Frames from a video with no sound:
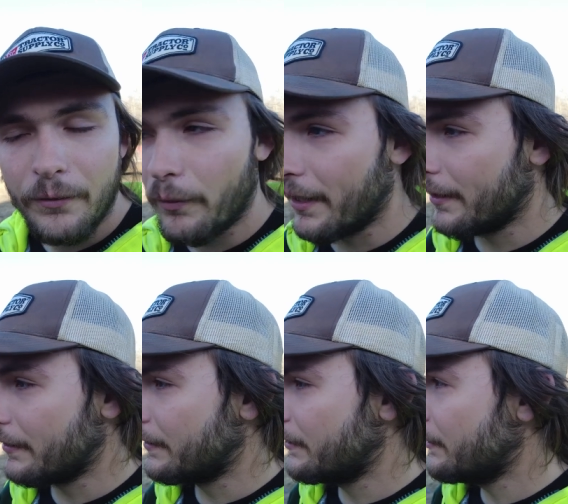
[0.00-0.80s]

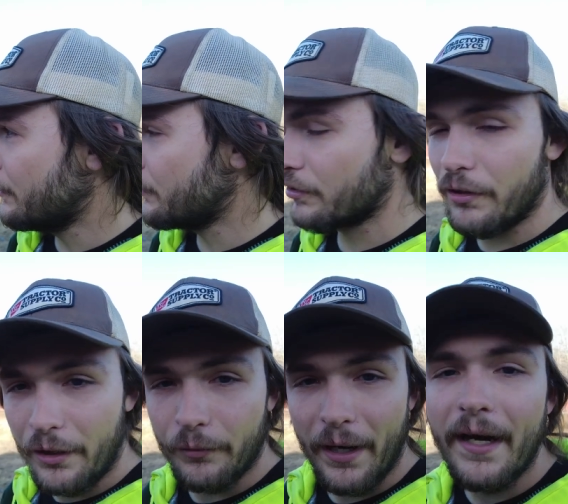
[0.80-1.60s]
where you just
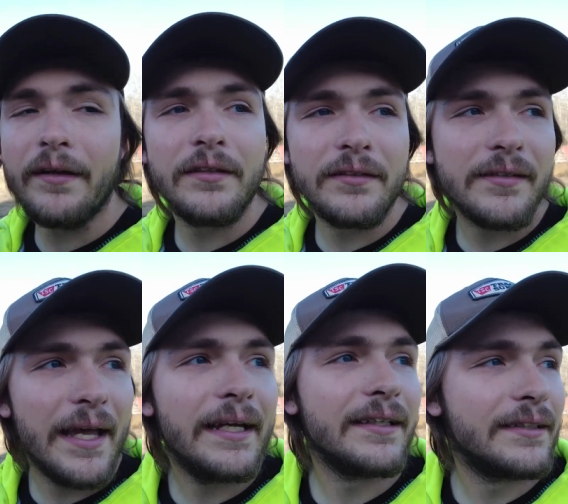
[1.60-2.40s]
look around and
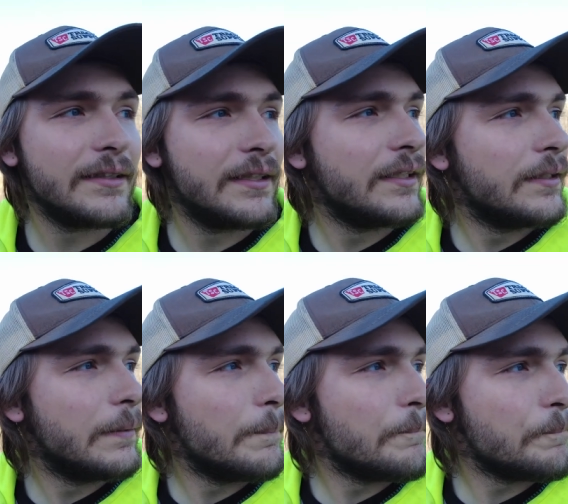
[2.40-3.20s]
say,
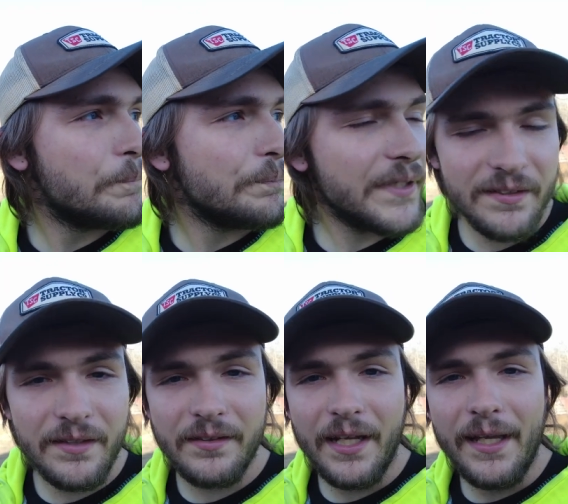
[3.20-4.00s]
this
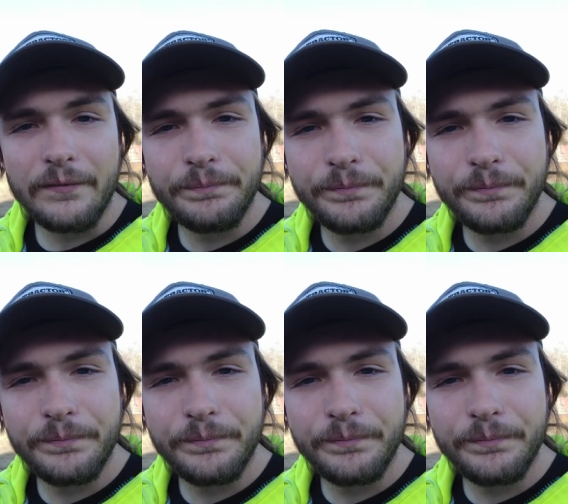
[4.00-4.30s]
isn't it.